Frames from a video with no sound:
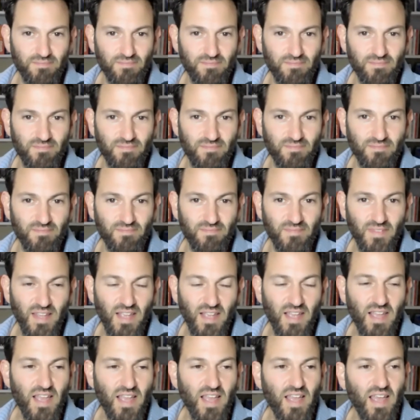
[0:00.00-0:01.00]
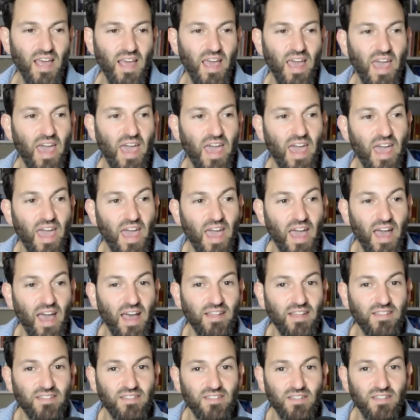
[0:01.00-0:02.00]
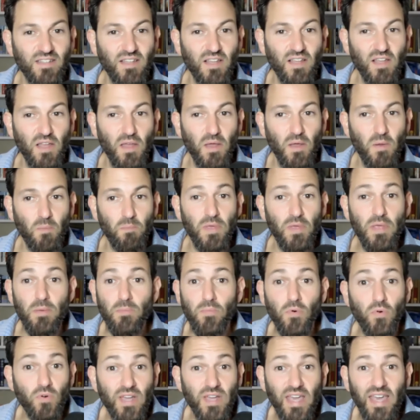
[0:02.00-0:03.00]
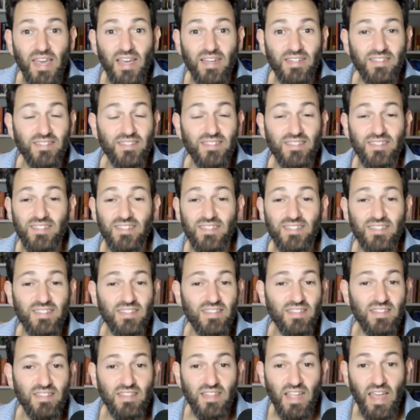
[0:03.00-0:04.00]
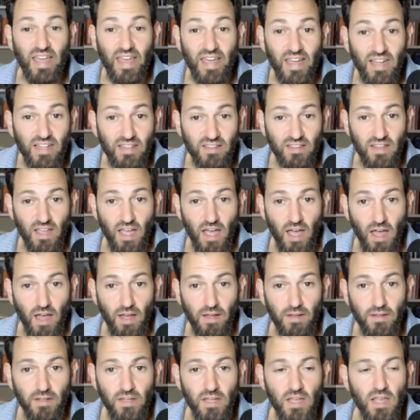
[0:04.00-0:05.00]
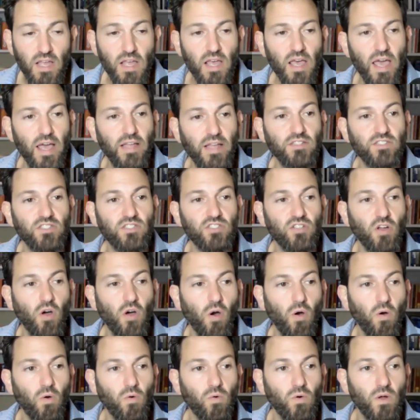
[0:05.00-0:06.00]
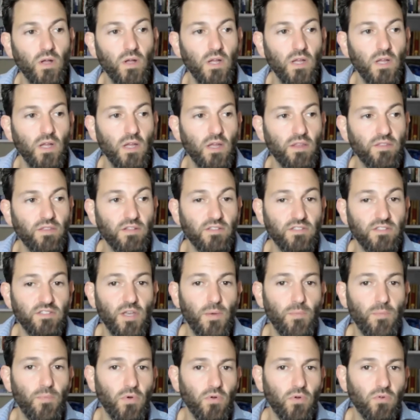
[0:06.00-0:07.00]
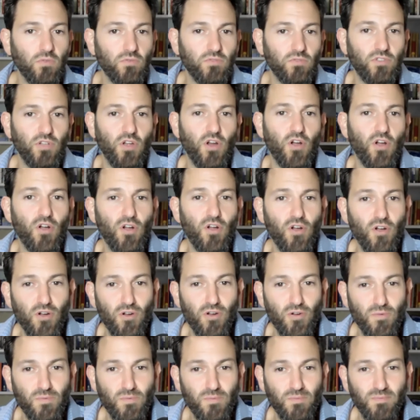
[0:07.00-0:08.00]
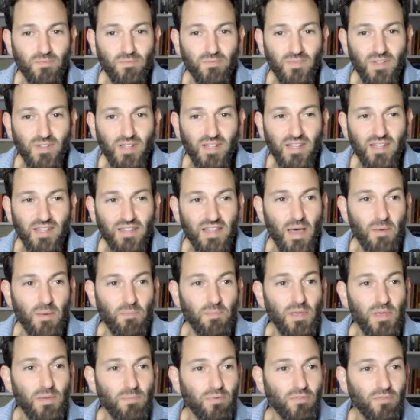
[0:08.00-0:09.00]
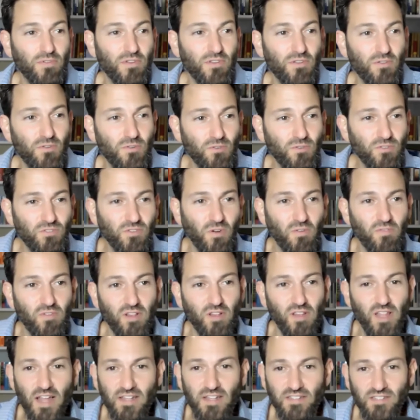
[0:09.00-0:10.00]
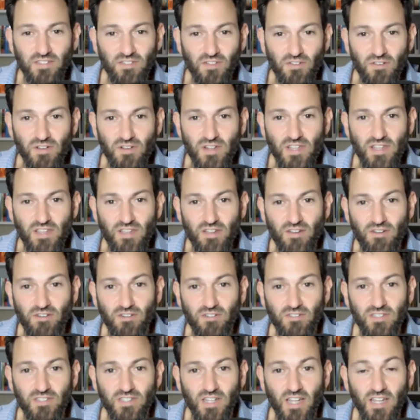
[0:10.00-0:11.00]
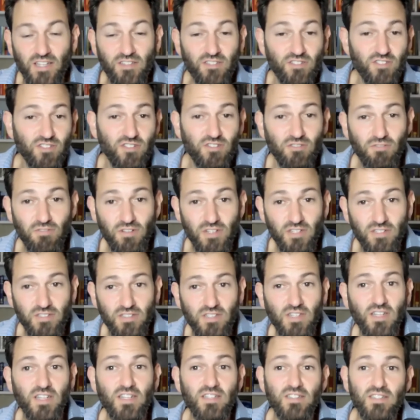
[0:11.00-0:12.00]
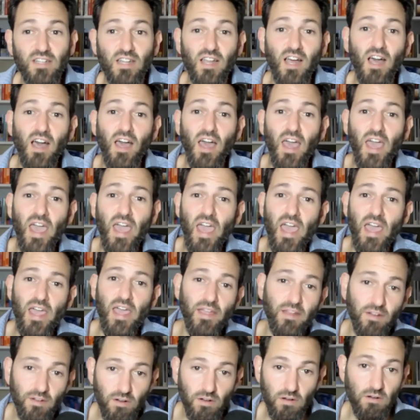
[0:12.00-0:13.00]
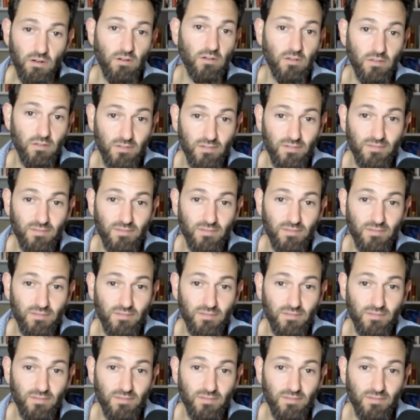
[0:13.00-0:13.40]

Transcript: Mm-hmm. Right. And people can't stand that. And so the typical term that people use over the last 30 years in the streets is a hater.